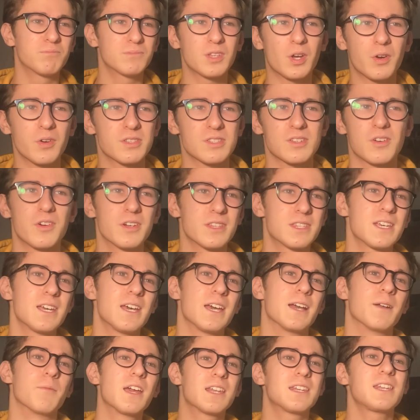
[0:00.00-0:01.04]
Nice
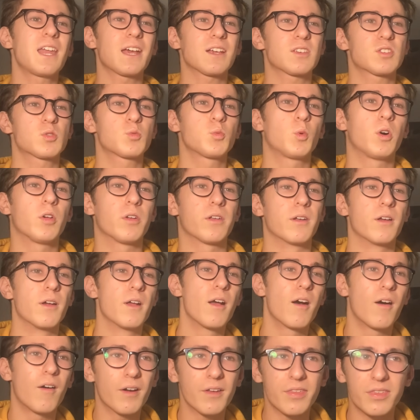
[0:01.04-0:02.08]
idea. Next one.
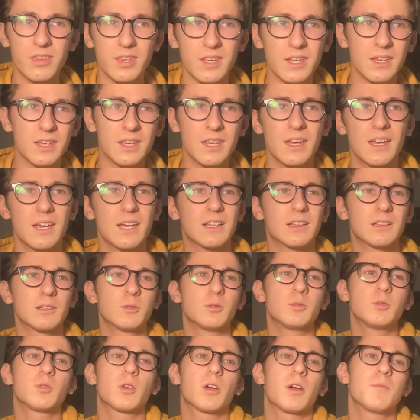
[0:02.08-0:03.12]
I think it'll
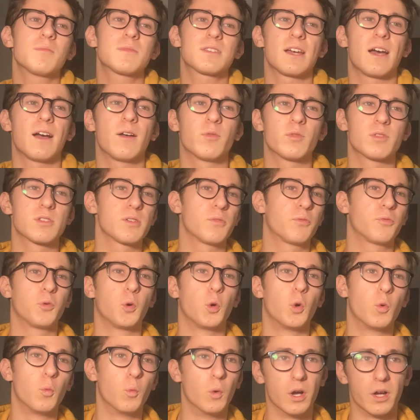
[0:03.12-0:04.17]
all come down to
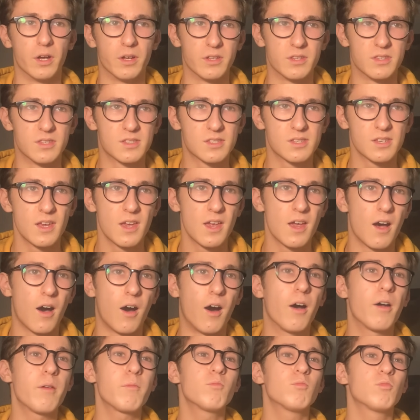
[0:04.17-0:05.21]
four words.
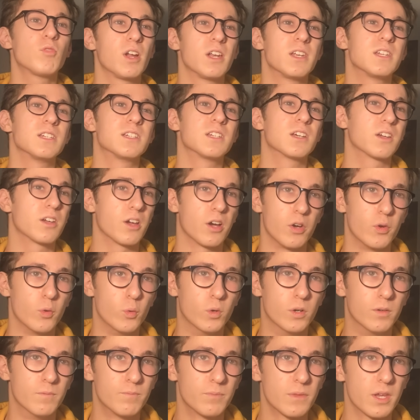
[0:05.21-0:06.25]
I'm ready to
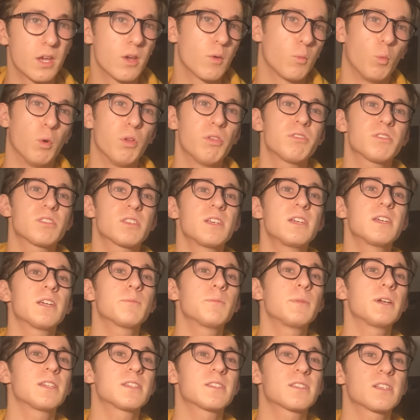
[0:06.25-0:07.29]
go. Once he
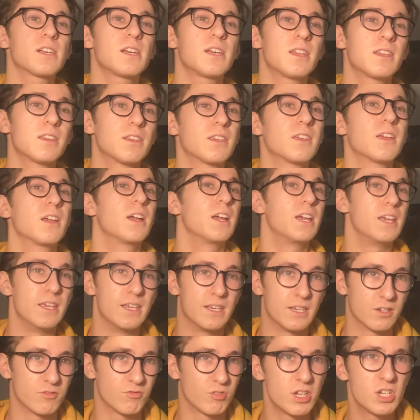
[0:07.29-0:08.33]
admits it, he
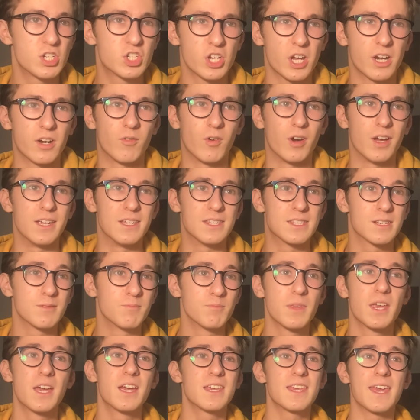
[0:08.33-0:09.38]
can regenerate.
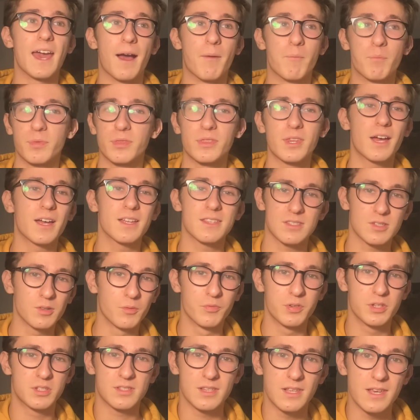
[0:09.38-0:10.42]
Yeah, that's
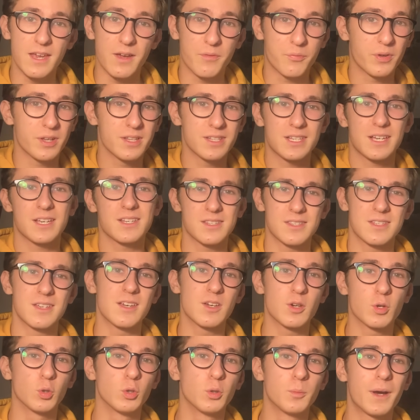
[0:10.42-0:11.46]
obviously a
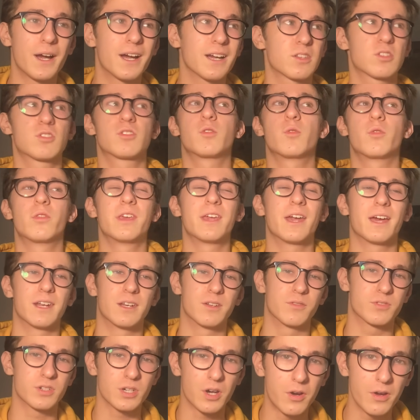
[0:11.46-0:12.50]
fantastic callback to The End
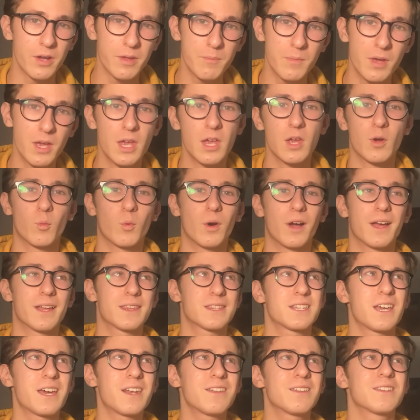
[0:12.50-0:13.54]
of Time, where
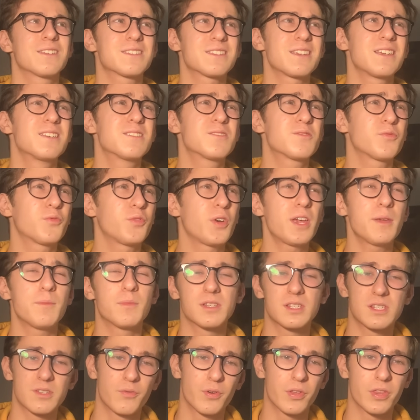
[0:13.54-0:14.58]
Tennant is
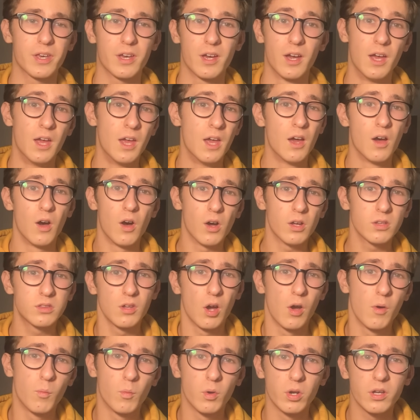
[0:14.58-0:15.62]
famous for the "I
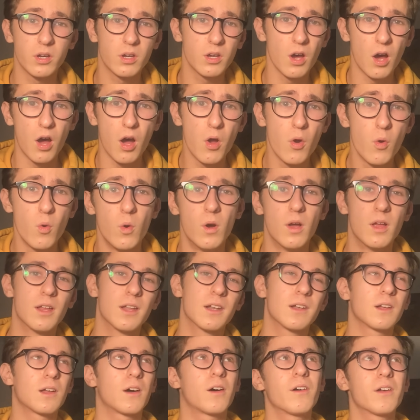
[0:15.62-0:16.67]
don't want to go"
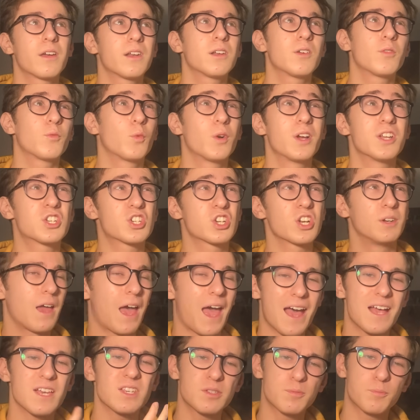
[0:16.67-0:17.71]
line, which
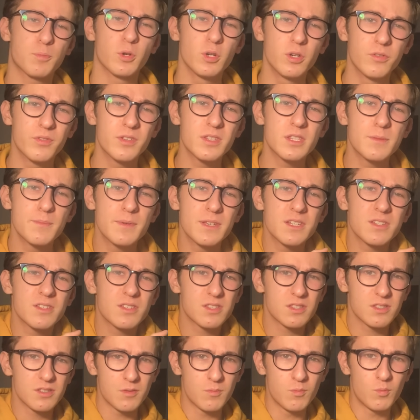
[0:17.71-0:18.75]
has proven to be a
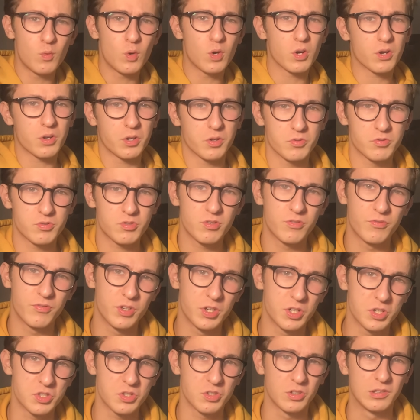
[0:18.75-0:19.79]
somewhat
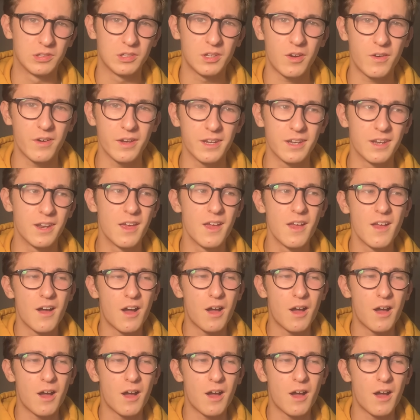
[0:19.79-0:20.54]
controversial line.